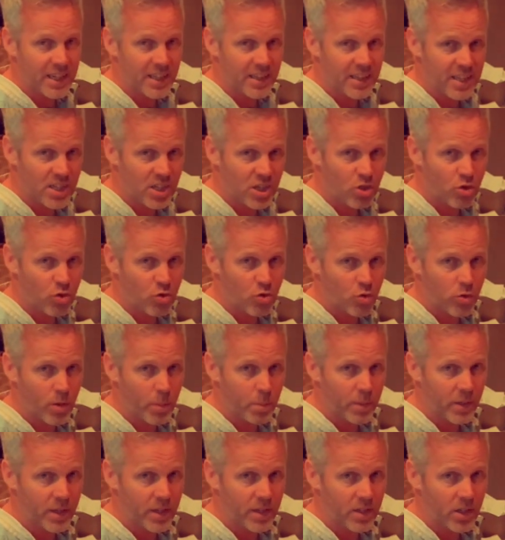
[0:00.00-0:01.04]
this
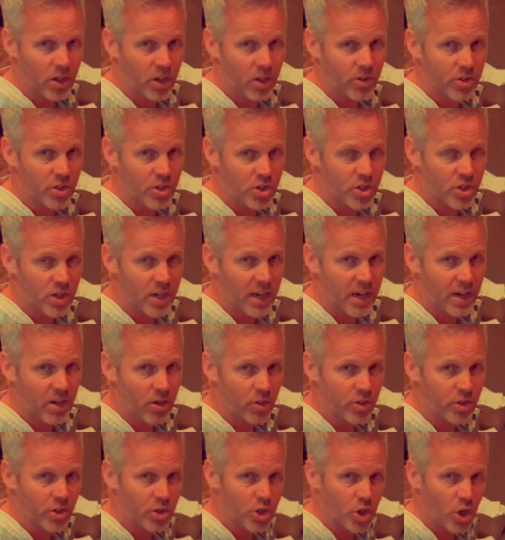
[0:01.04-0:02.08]
triplet on the snare on
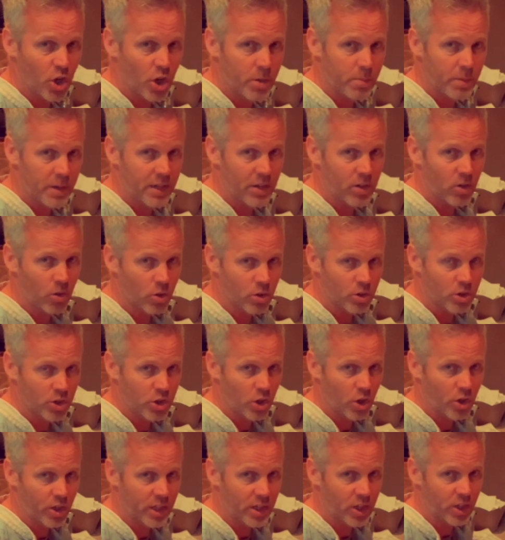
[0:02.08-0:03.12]
the downbeat or
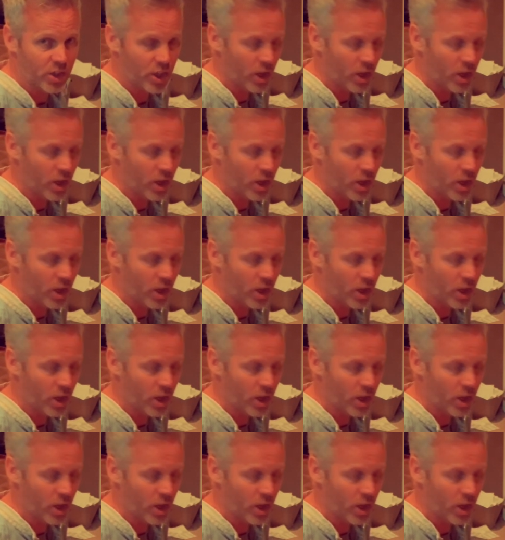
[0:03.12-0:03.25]
starting on the